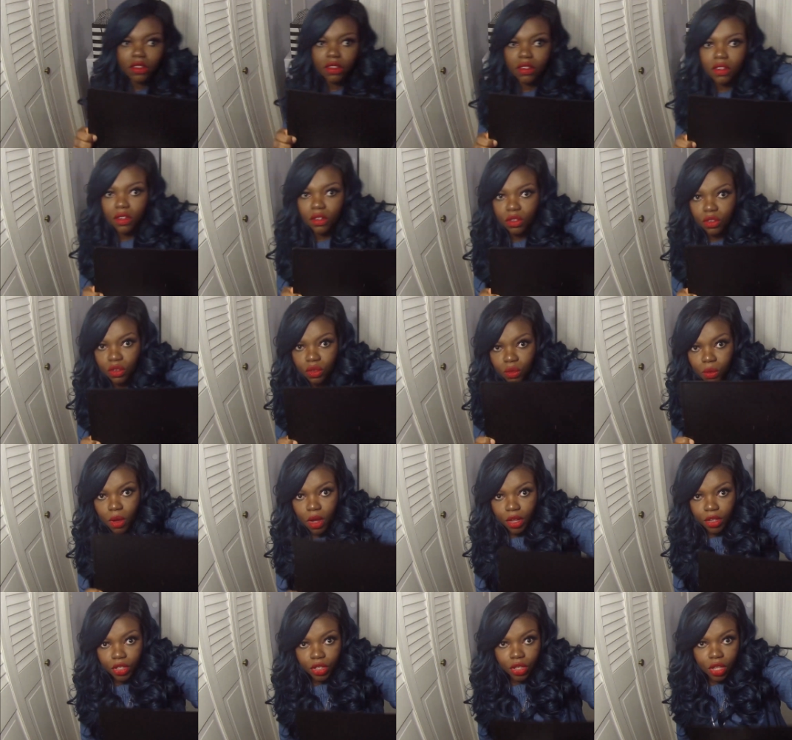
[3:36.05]
is it
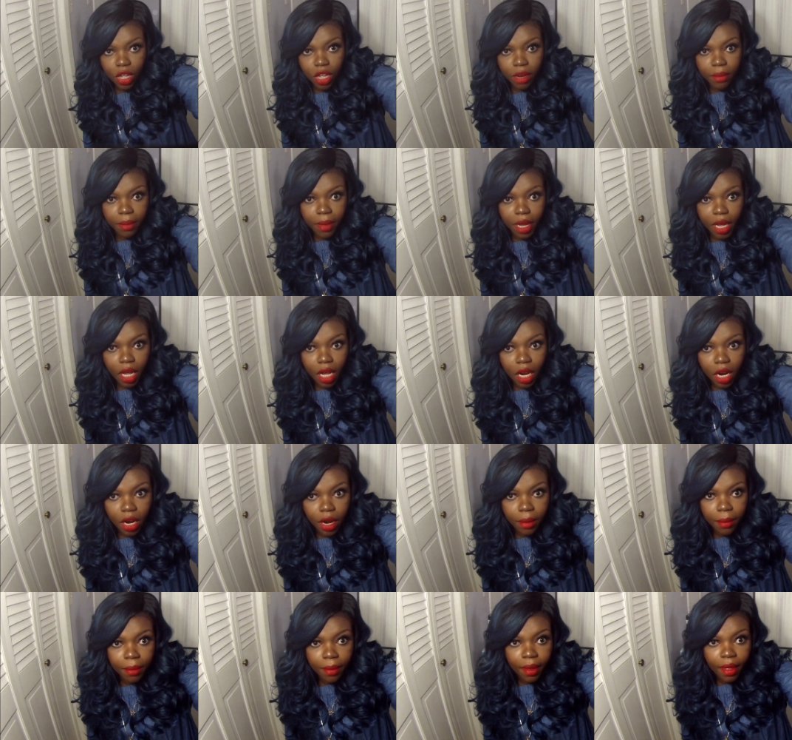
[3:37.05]
swatched on my
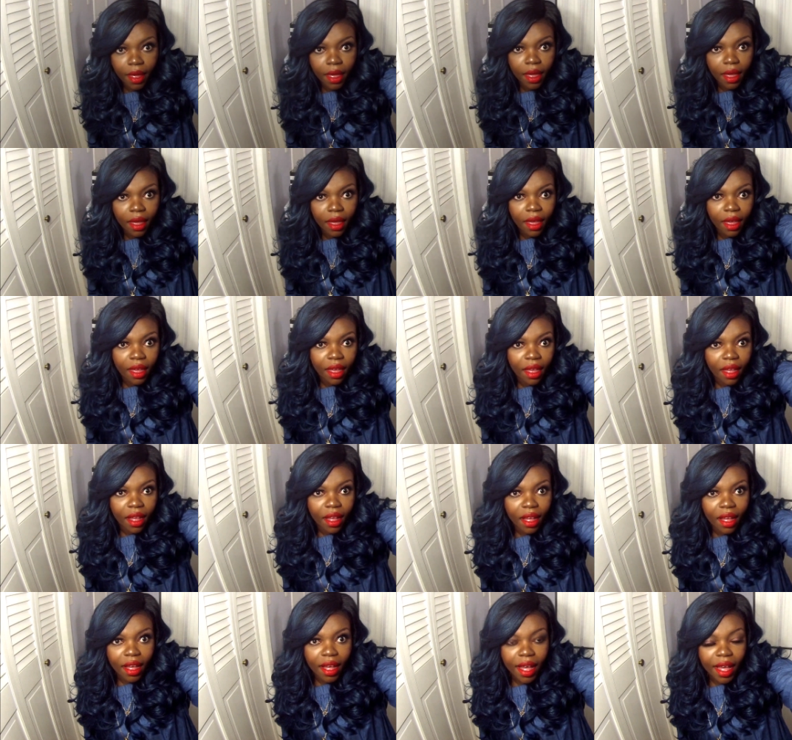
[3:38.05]
arm.
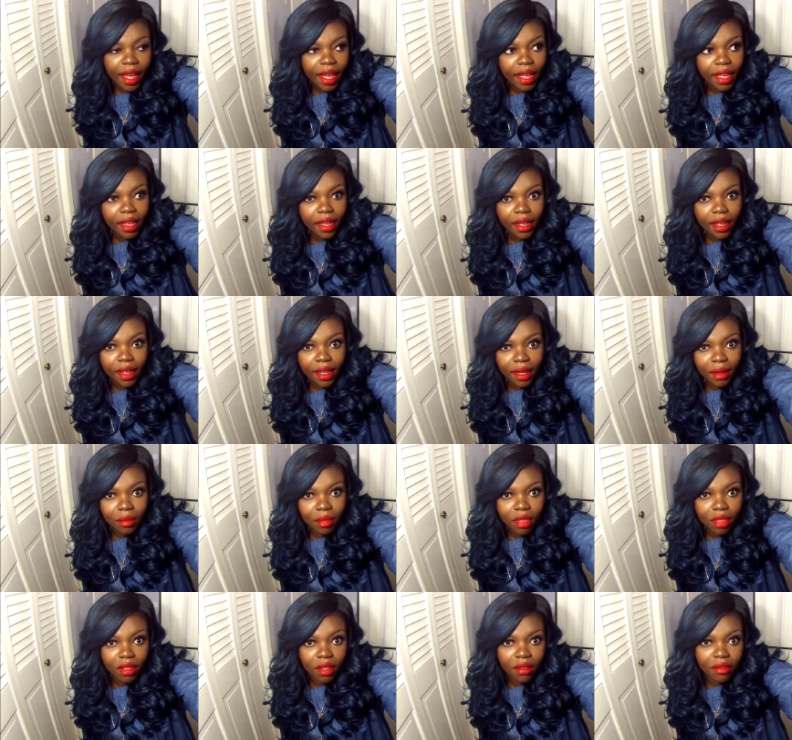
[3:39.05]
I
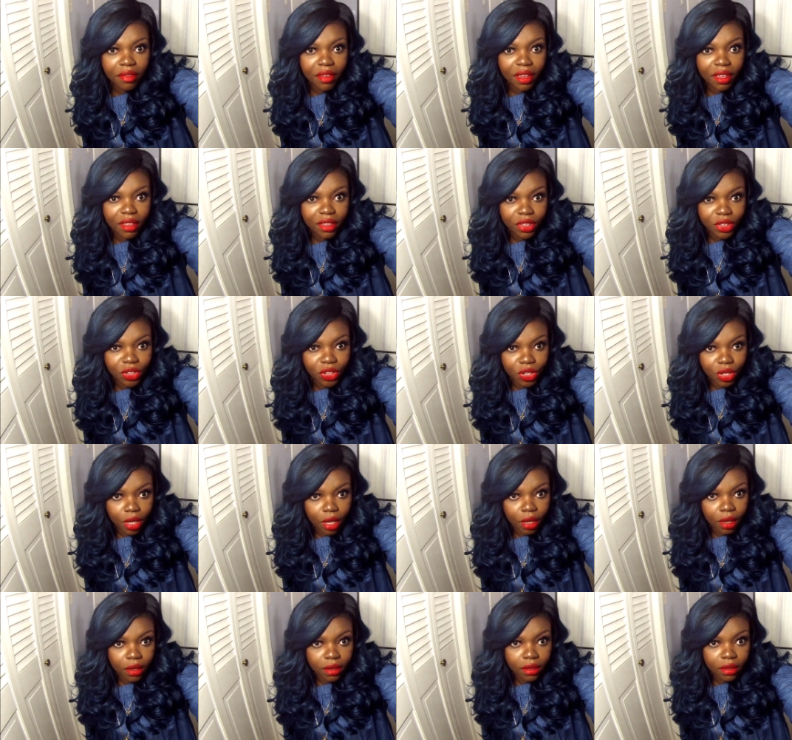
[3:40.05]
am loving these
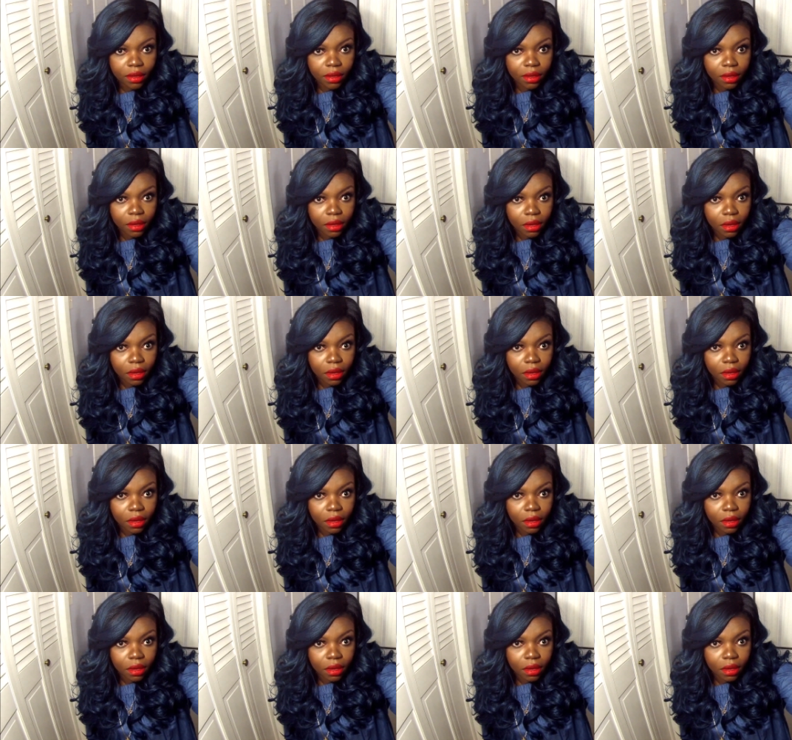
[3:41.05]
shades.